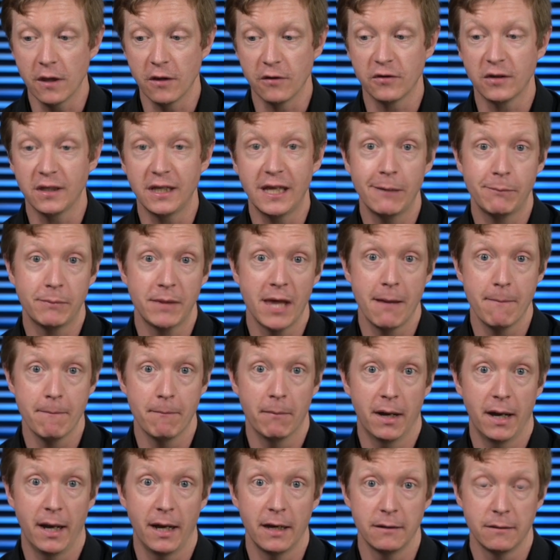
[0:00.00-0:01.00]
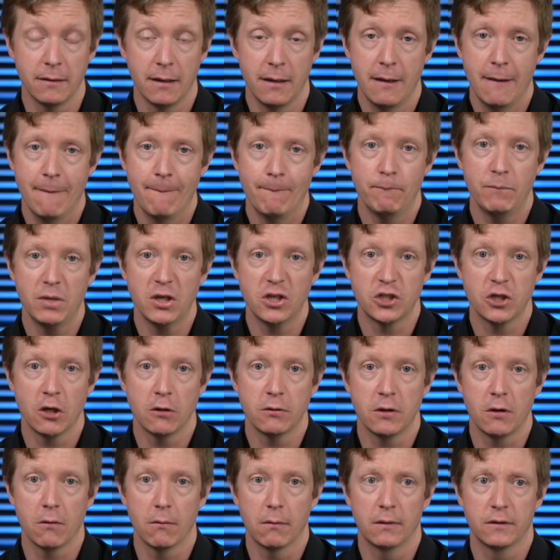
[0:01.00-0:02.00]
this, keep that in mind be sure
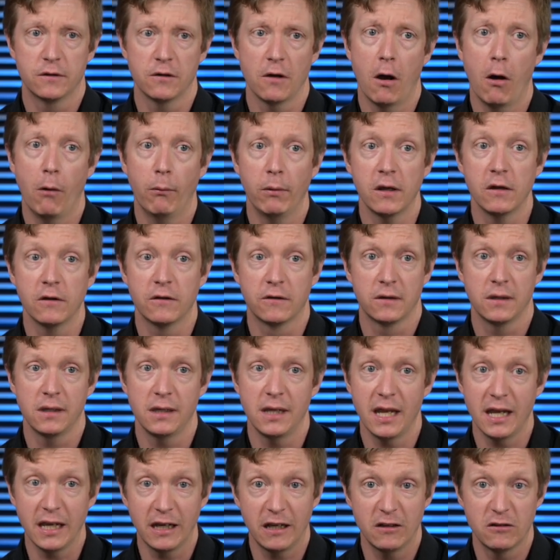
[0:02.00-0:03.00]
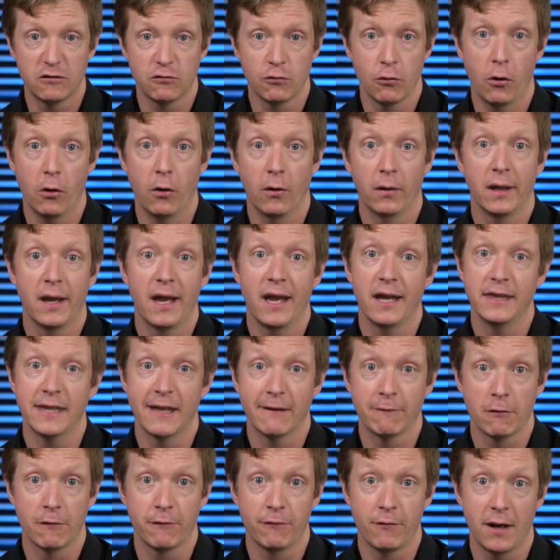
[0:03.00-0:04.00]
it's always in control and
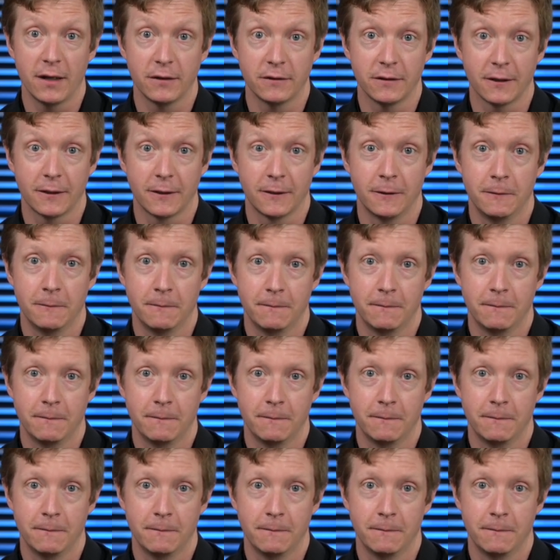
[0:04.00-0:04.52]
never frantic.